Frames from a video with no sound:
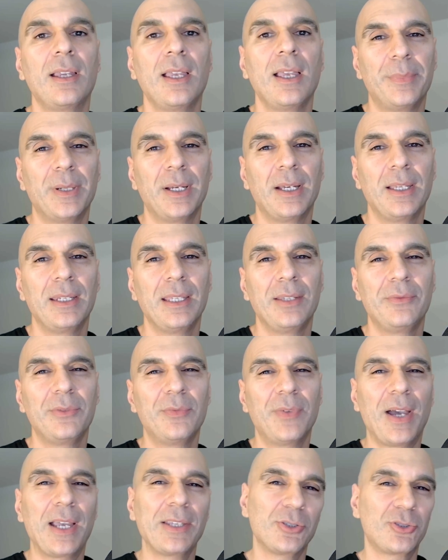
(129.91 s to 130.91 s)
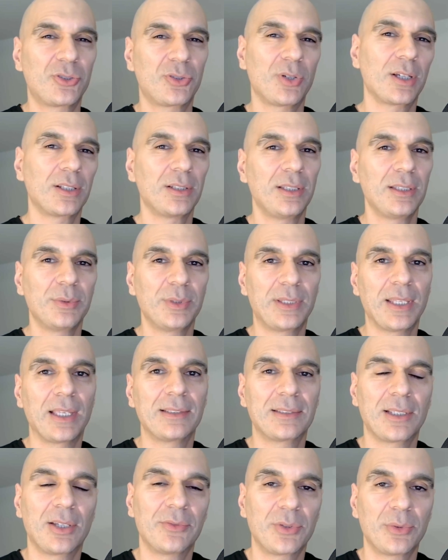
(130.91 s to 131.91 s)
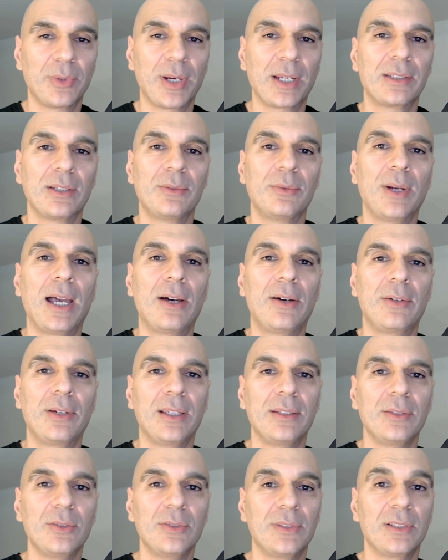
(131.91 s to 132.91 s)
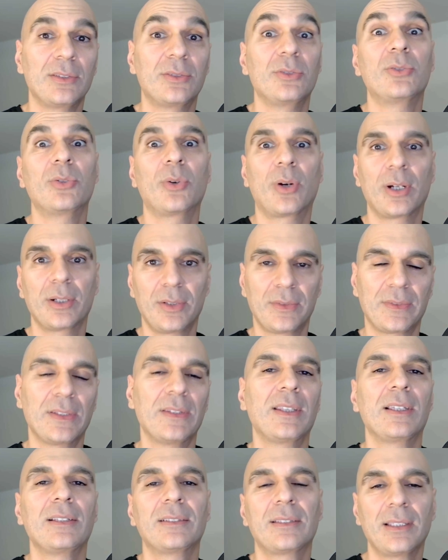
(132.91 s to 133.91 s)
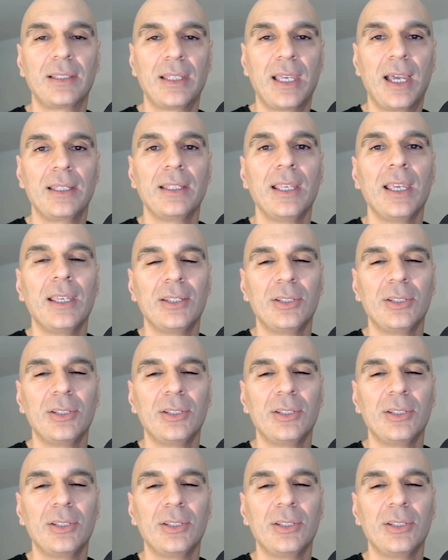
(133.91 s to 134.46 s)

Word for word: But if you find you're struggling with that self directed route and using tutorials and things like that,